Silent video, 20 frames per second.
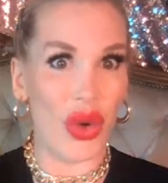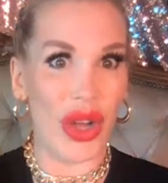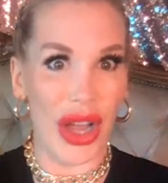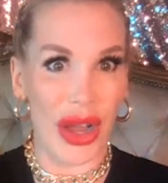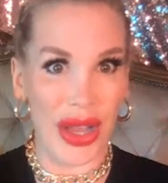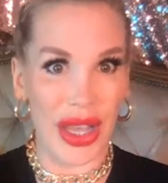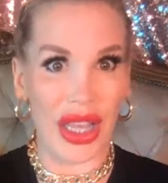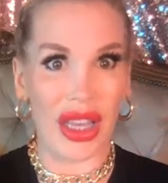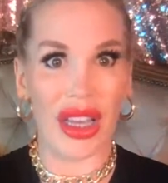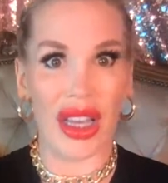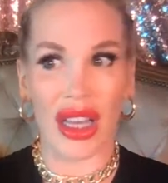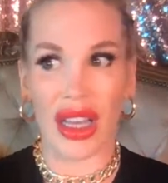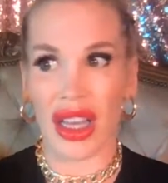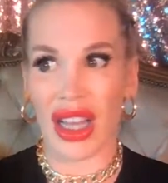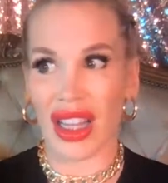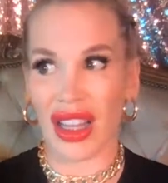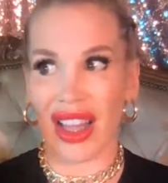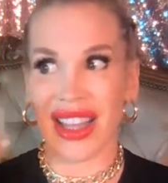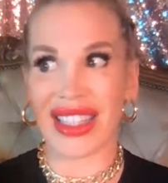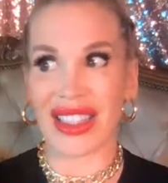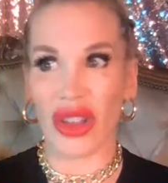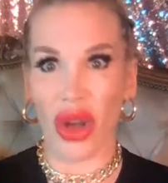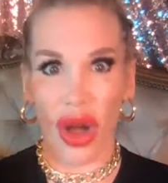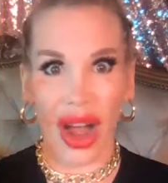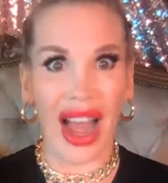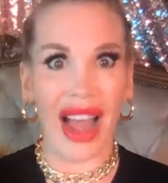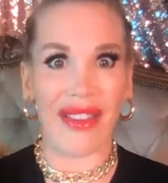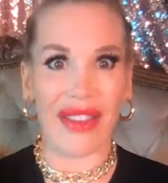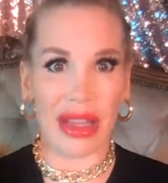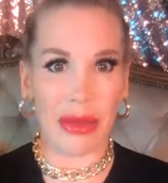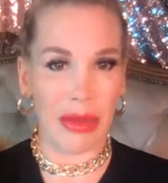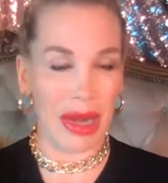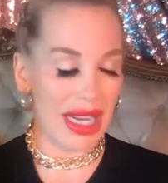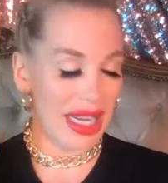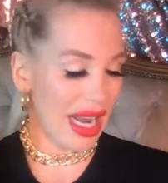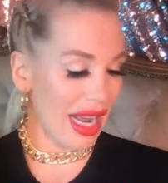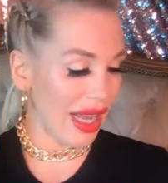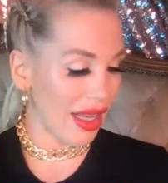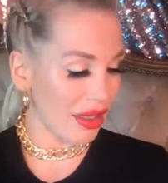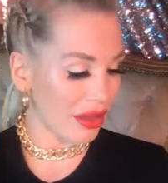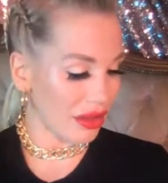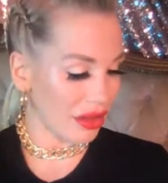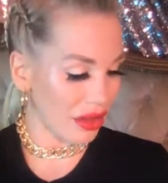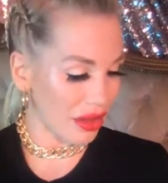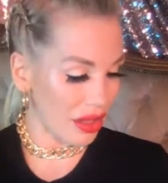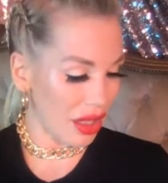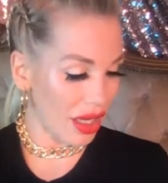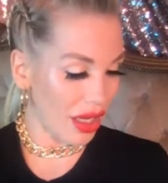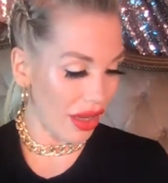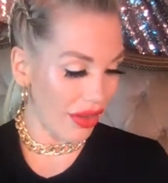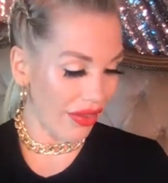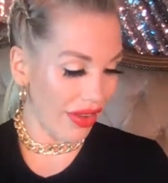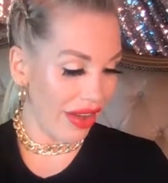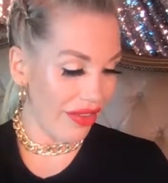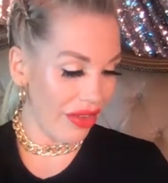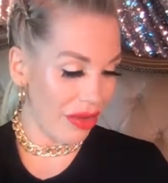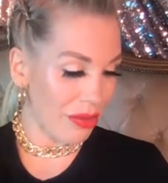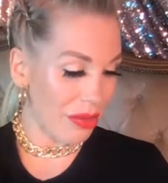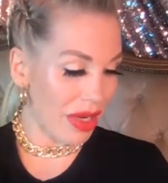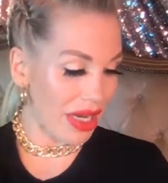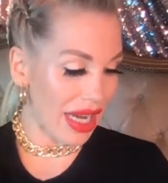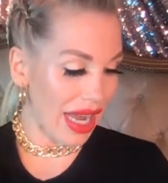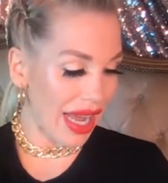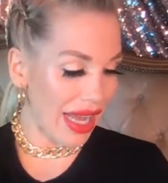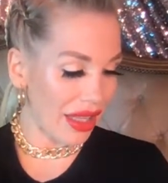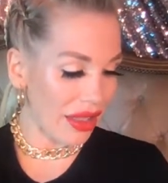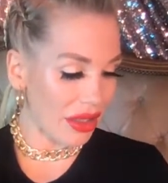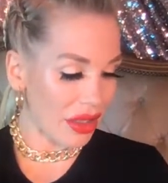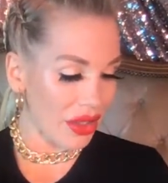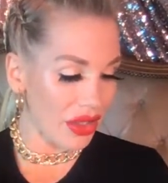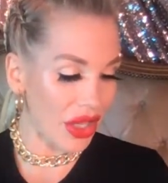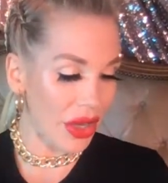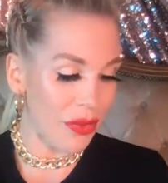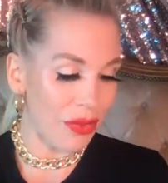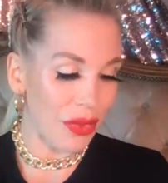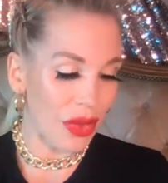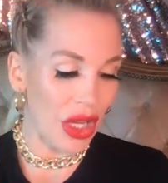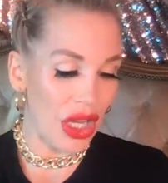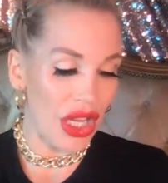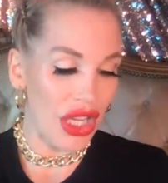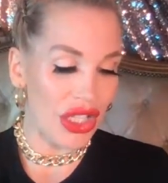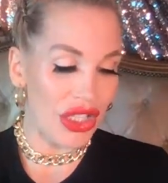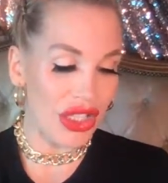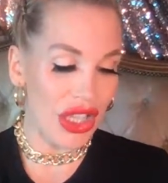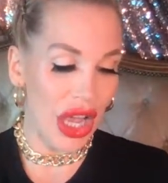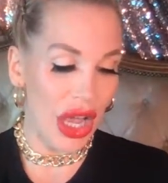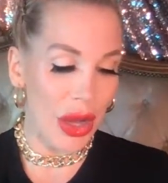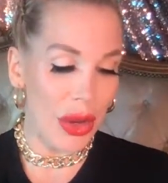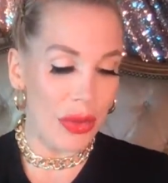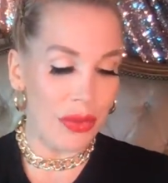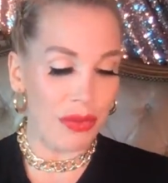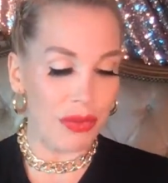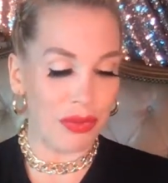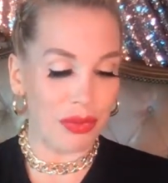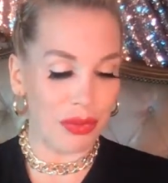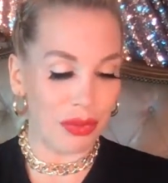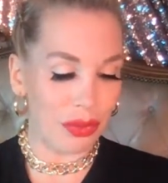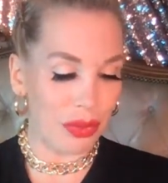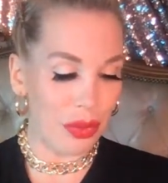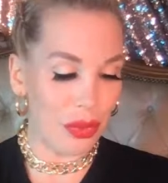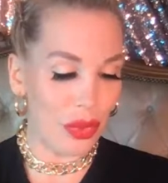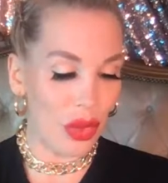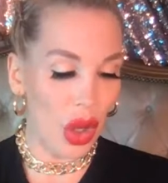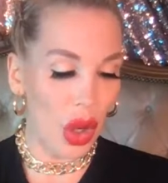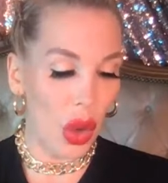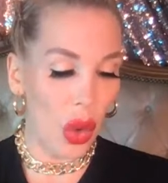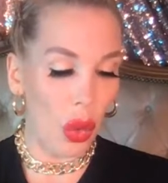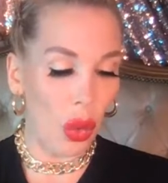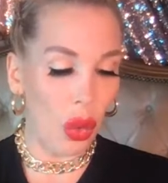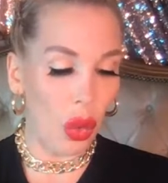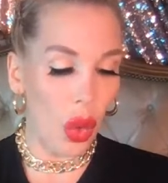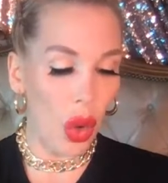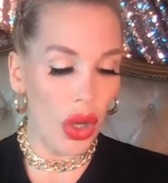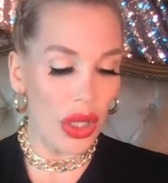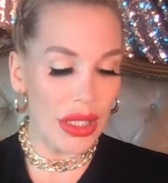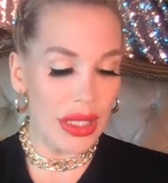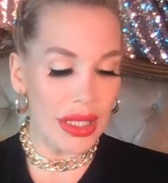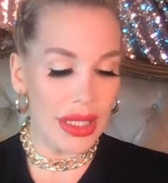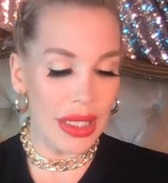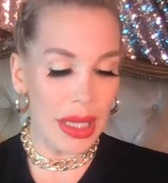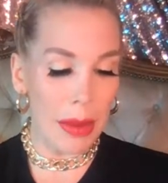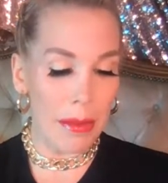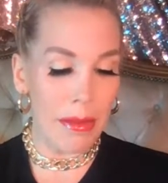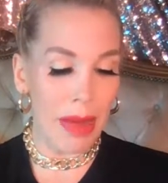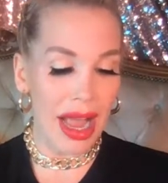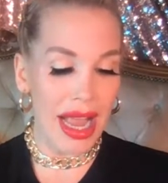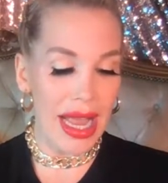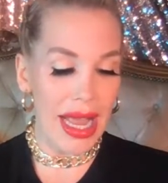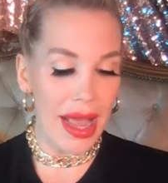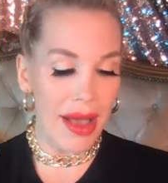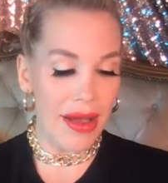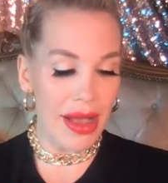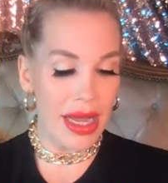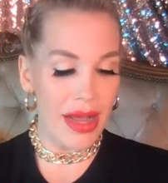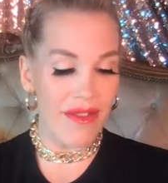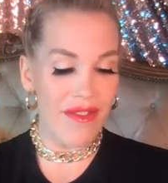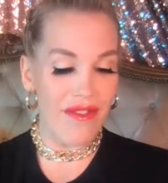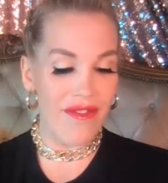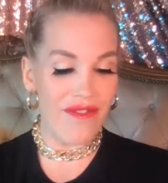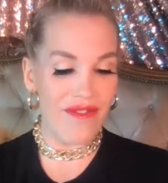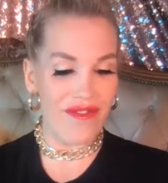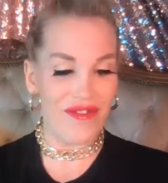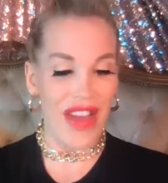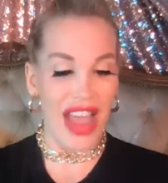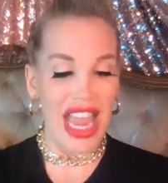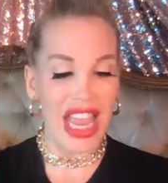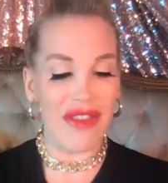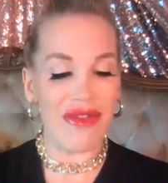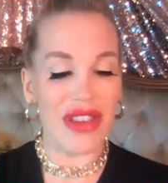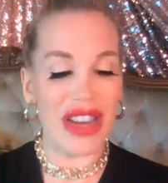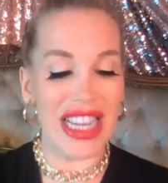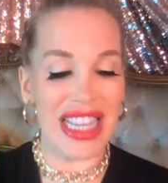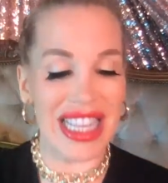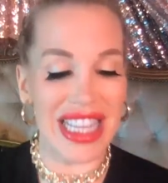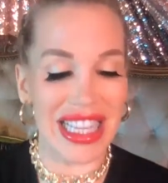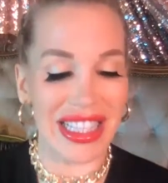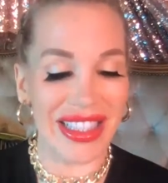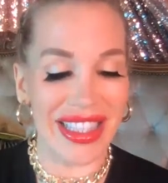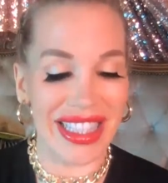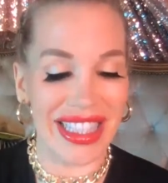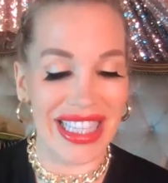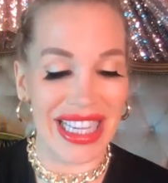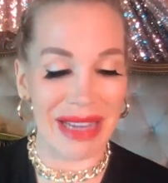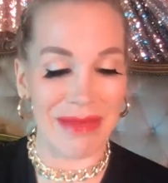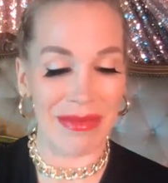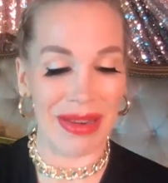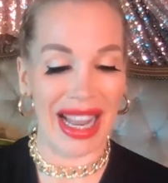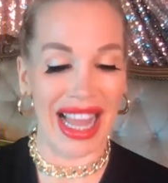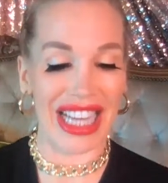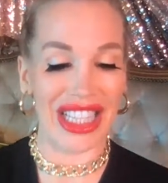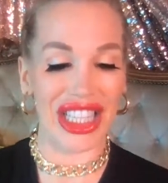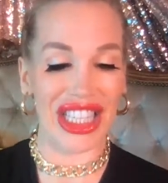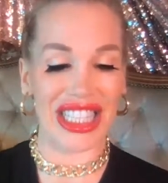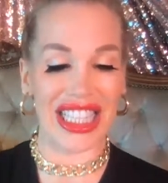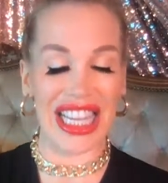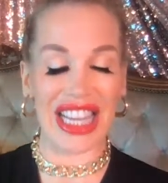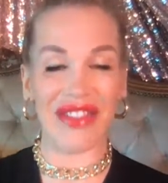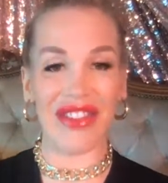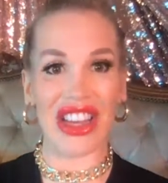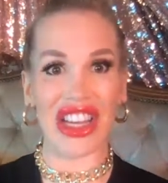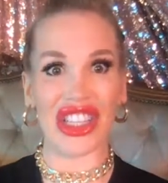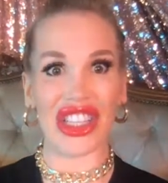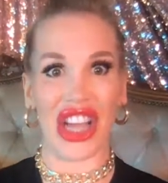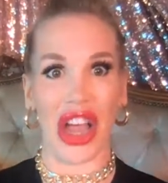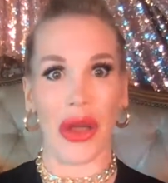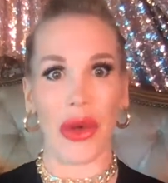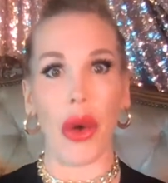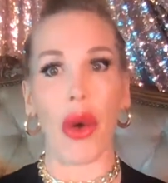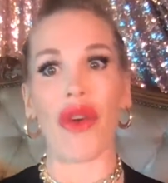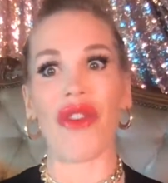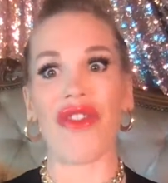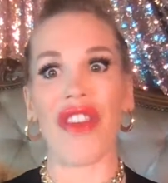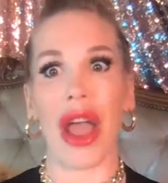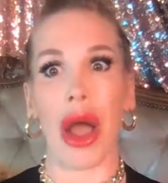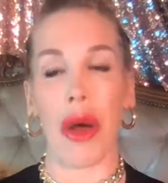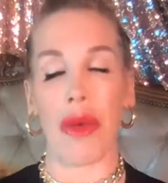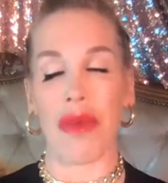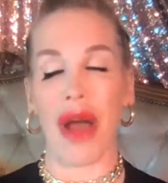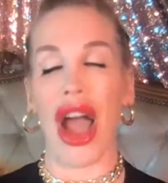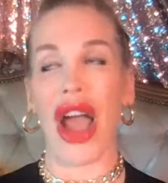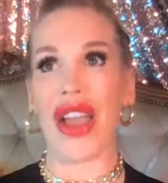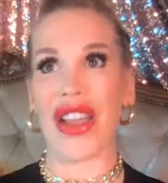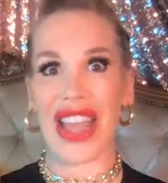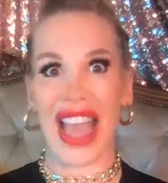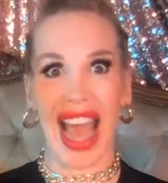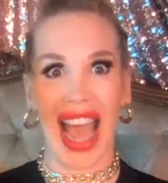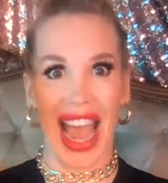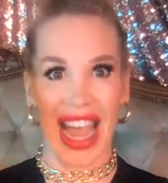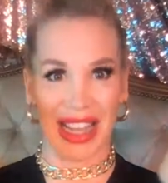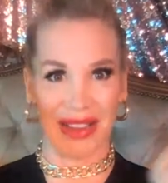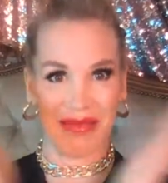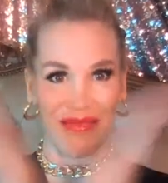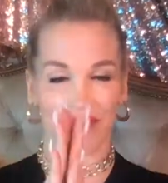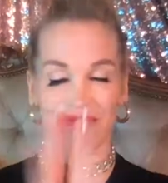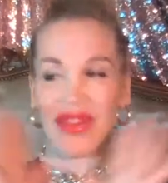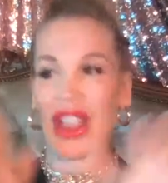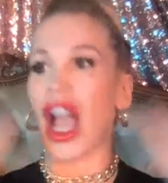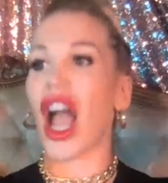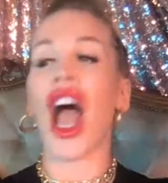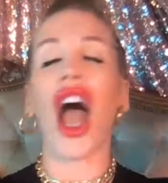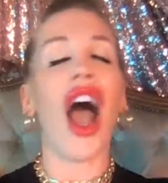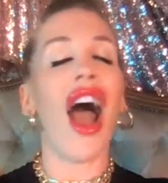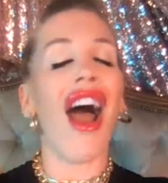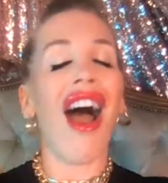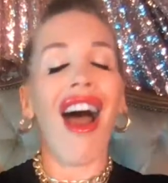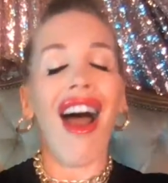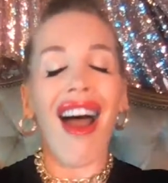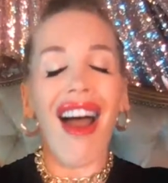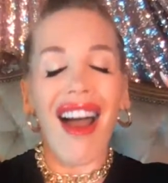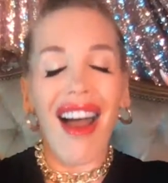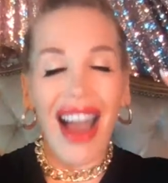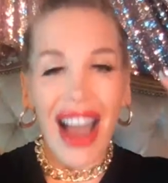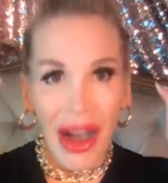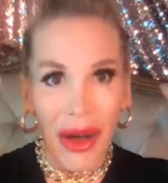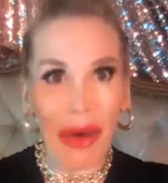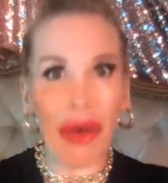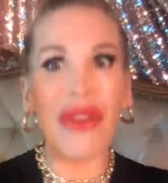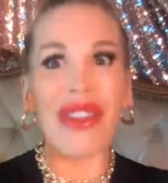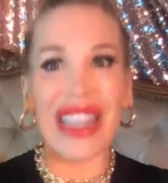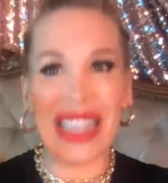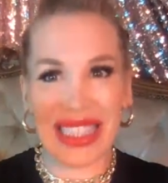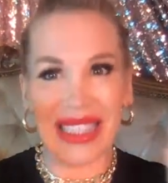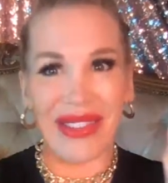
going like not having my nails. I love having my nails. So what's my favorite guilty pleasure TV show or film? Okay, all this